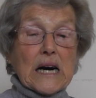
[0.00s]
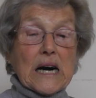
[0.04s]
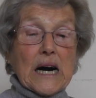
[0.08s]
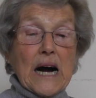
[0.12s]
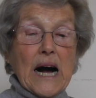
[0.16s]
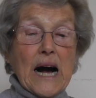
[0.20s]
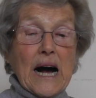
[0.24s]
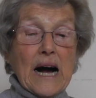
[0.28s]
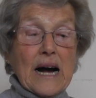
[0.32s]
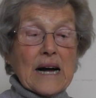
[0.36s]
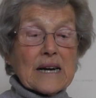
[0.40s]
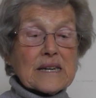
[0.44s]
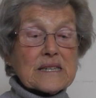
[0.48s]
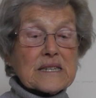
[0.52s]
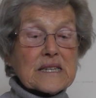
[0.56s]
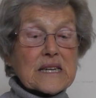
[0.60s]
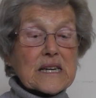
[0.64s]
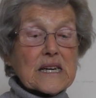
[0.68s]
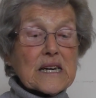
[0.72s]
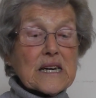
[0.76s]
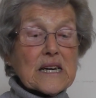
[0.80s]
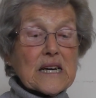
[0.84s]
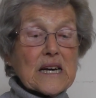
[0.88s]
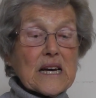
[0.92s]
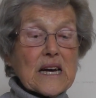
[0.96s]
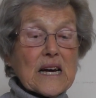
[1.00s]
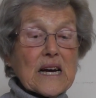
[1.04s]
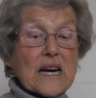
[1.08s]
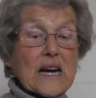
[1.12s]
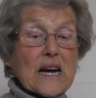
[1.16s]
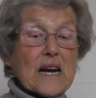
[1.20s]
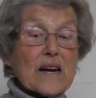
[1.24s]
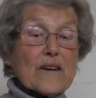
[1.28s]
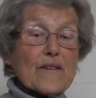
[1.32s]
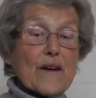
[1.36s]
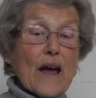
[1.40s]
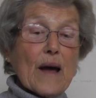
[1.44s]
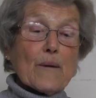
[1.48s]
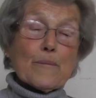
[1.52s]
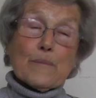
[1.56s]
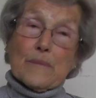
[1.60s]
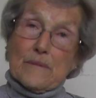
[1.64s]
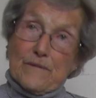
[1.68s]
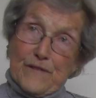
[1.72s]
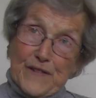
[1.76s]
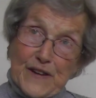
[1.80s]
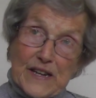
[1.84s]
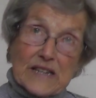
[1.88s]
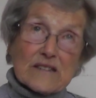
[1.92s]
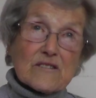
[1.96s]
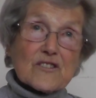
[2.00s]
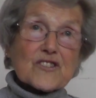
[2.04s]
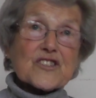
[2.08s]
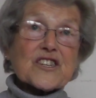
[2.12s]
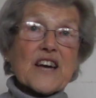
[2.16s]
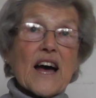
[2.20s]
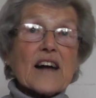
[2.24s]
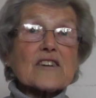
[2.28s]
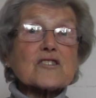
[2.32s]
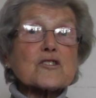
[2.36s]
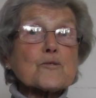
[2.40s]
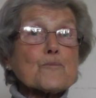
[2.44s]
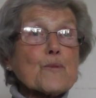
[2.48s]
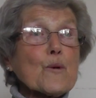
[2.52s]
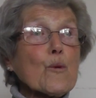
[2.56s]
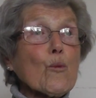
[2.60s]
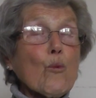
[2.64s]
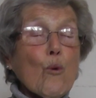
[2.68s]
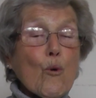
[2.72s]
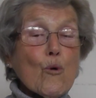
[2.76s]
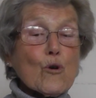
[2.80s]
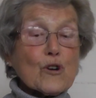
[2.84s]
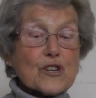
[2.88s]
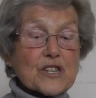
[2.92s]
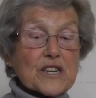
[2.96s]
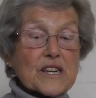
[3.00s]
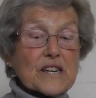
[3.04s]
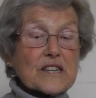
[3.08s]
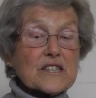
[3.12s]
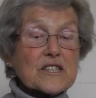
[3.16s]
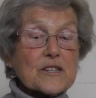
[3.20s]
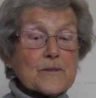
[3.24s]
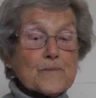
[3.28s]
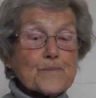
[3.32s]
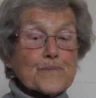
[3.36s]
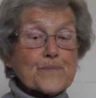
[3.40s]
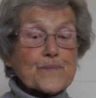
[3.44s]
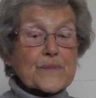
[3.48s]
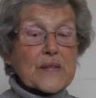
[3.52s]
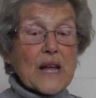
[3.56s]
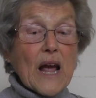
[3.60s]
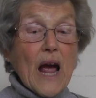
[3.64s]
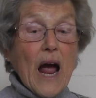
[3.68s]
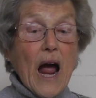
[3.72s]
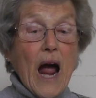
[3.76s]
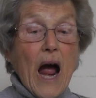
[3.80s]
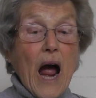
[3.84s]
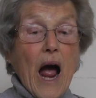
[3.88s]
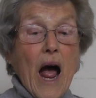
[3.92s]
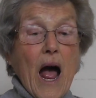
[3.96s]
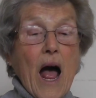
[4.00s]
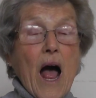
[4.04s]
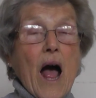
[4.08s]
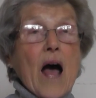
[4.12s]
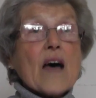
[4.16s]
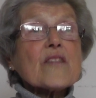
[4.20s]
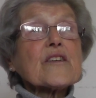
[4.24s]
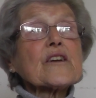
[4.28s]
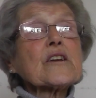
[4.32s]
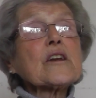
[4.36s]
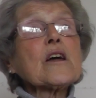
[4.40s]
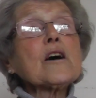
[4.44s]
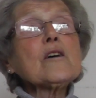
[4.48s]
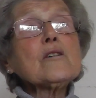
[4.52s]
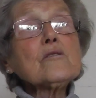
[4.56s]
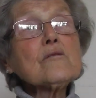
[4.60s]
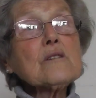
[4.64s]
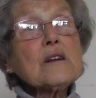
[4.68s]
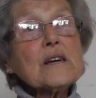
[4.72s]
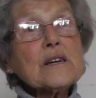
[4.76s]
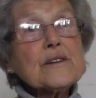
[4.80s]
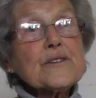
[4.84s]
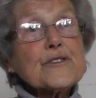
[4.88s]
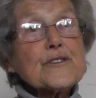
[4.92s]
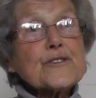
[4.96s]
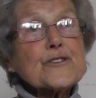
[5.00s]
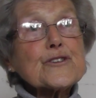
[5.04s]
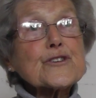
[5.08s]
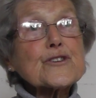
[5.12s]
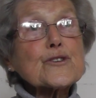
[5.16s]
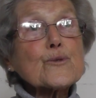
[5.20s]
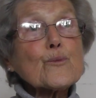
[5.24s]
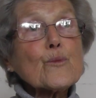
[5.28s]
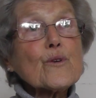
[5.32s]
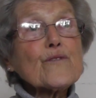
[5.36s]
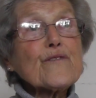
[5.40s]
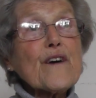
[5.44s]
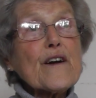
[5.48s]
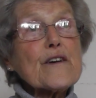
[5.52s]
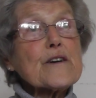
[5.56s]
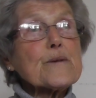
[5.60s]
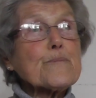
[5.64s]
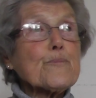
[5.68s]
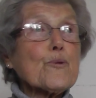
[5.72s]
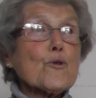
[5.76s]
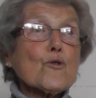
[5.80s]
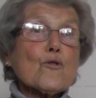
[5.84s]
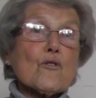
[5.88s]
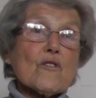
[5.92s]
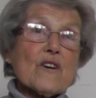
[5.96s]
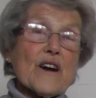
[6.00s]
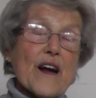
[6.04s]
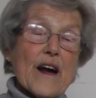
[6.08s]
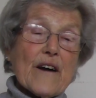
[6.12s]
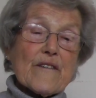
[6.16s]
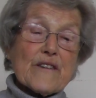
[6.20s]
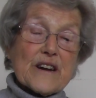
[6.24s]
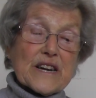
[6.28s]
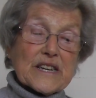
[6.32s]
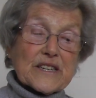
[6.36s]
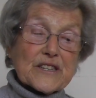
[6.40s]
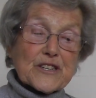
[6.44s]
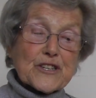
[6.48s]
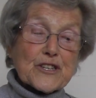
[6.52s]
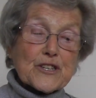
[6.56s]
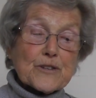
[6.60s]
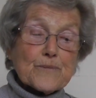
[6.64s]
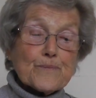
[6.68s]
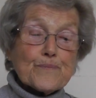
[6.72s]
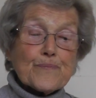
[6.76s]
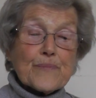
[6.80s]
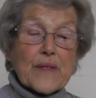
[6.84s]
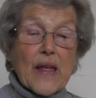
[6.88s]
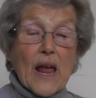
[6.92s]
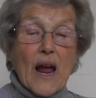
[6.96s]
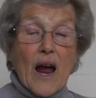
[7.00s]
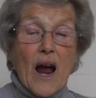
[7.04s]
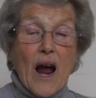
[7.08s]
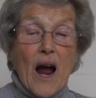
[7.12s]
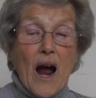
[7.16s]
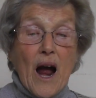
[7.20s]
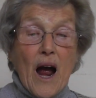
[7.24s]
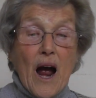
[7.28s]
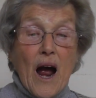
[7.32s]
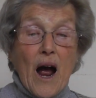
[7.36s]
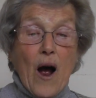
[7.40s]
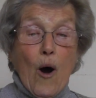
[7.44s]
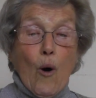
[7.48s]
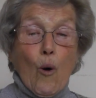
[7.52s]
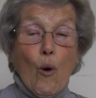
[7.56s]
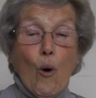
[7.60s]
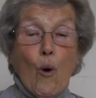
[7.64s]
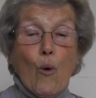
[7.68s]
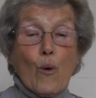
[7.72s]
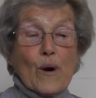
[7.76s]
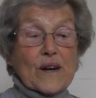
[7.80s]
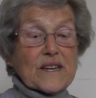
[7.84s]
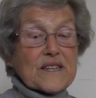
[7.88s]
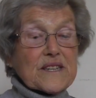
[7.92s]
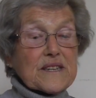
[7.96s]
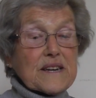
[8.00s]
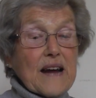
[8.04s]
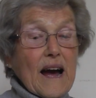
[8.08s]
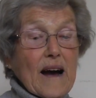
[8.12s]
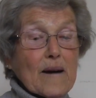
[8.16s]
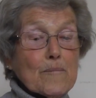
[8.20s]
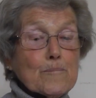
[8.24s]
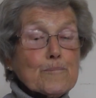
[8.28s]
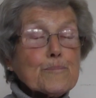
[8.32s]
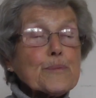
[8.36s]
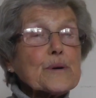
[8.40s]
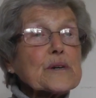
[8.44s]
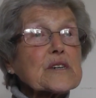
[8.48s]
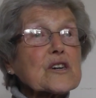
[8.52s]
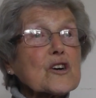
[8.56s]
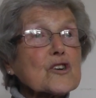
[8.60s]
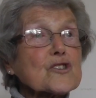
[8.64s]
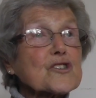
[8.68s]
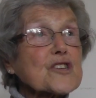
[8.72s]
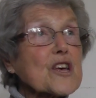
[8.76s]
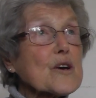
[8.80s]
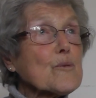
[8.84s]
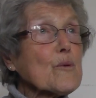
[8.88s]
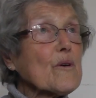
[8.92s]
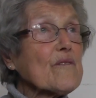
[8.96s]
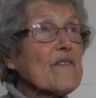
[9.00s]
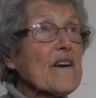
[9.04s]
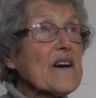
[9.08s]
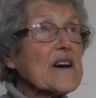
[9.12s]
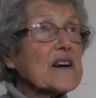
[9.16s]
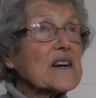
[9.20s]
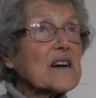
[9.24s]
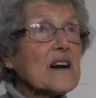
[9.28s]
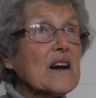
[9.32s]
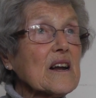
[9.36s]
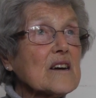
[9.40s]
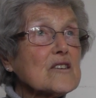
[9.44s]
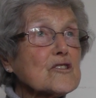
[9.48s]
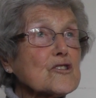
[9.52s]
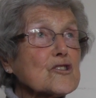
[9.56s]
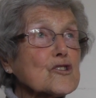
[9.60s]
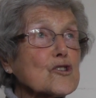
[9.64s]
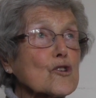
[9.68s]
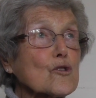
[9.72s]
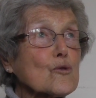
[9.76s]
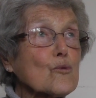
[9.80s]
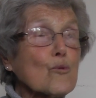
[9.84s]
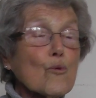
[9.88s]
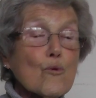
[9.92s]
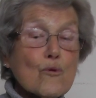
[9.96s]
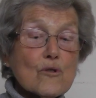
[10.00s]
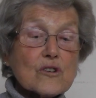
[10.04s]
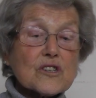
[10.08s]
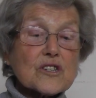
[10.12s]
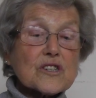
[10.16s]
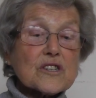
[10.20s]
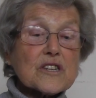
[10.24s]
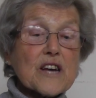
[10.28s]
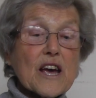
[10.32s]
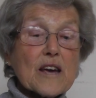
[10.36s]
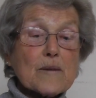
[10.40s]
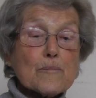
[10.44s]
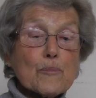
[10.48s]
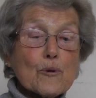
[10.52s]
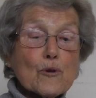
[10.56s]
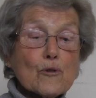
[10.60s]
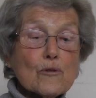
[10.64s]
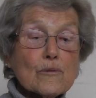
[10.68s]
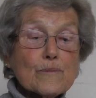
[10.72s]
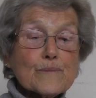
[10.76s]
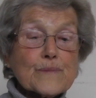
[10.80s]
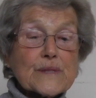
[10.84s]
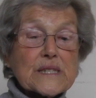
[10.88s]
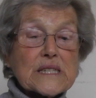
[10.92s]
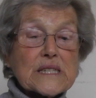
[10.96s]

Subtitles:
and fields had to be watered. The lowlands were very poor areas, always damp because they were very close to the water table,